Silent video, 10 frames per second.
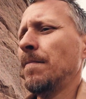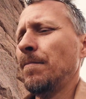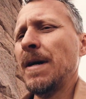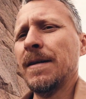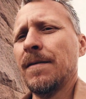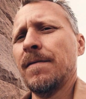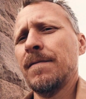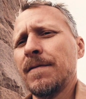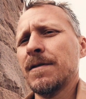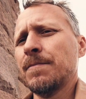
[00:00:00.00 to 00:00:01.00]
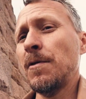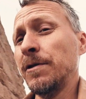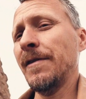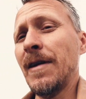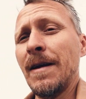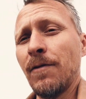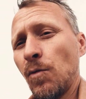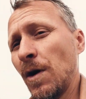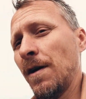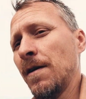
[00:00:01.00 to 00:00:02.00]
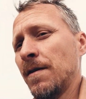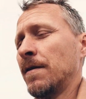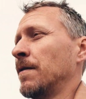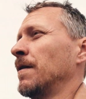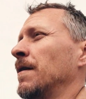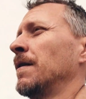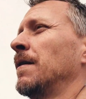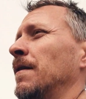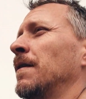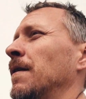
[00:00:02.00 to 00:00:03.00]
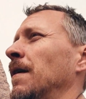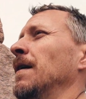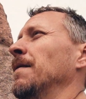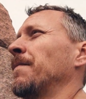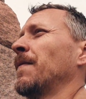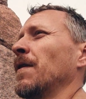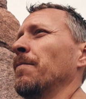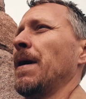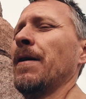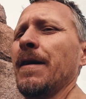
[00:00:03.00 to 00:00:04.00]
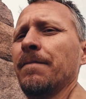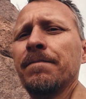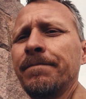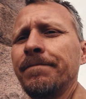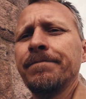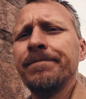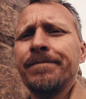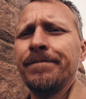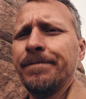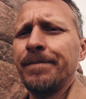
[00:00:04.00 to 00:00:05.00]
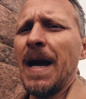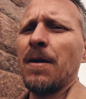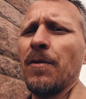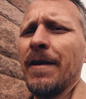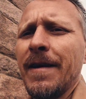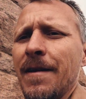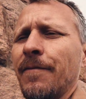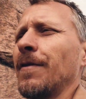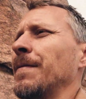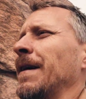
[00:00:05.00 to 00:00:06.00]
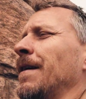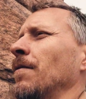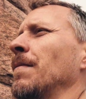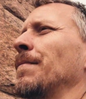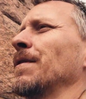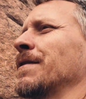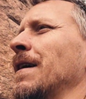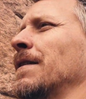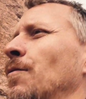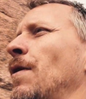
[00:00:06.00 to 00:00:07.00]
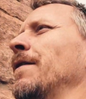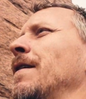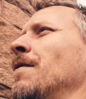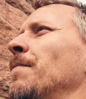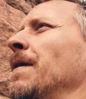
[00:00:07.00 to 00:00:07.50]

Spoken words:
but supposedly they never were. They're buried back where they came from. I can't remember exactly where now.